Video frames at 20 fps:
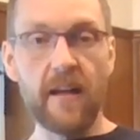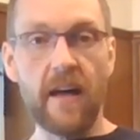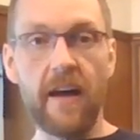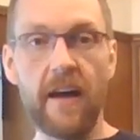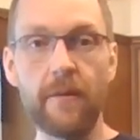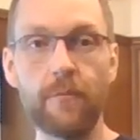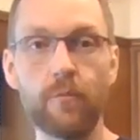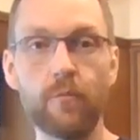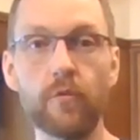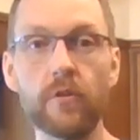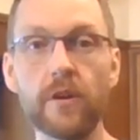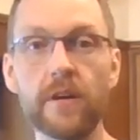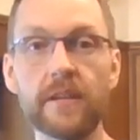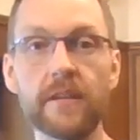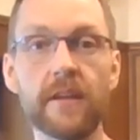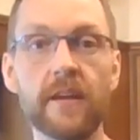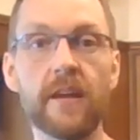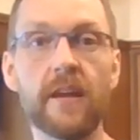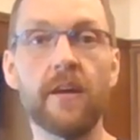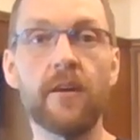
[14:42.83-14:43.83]
I
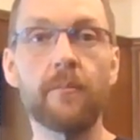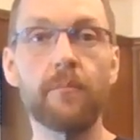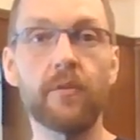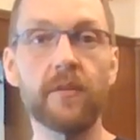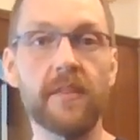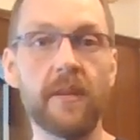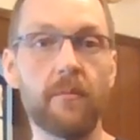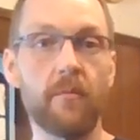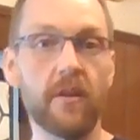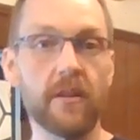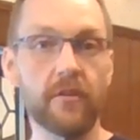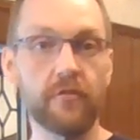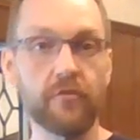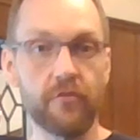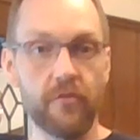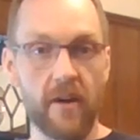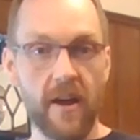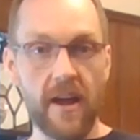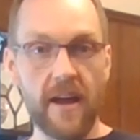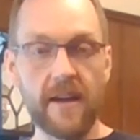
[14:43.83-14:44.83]
would put them on a
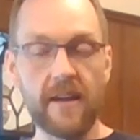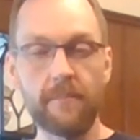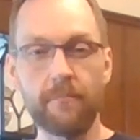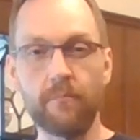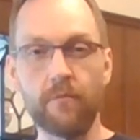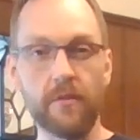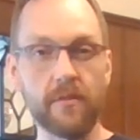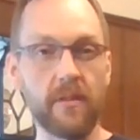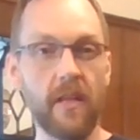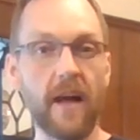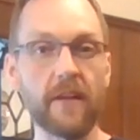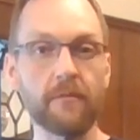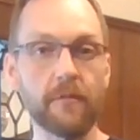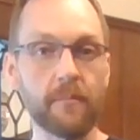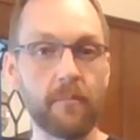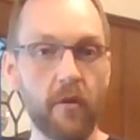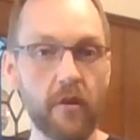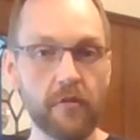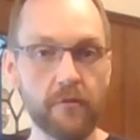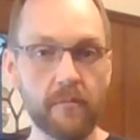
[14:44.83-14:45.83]
tray lined
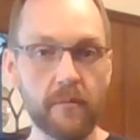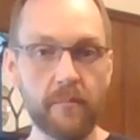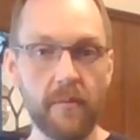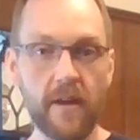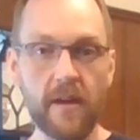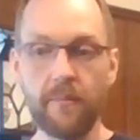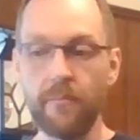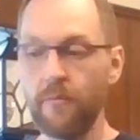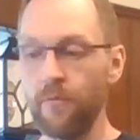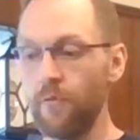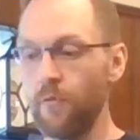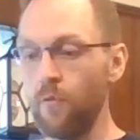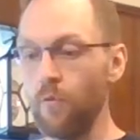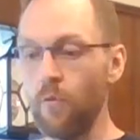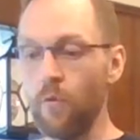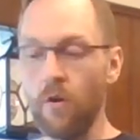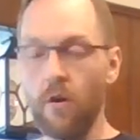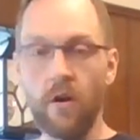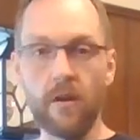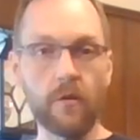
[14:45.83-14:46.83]
with parchment paper
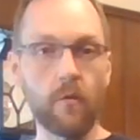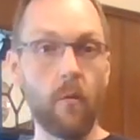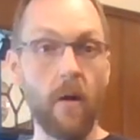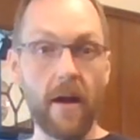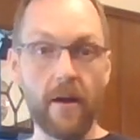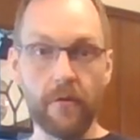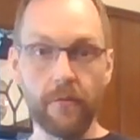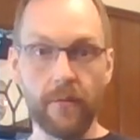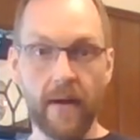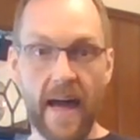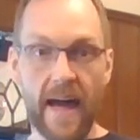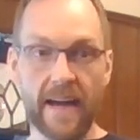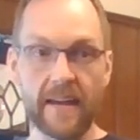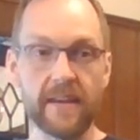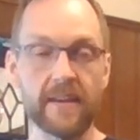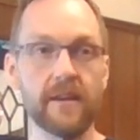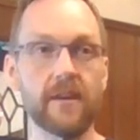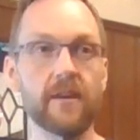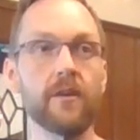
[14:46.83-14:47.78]
or on a wire rack.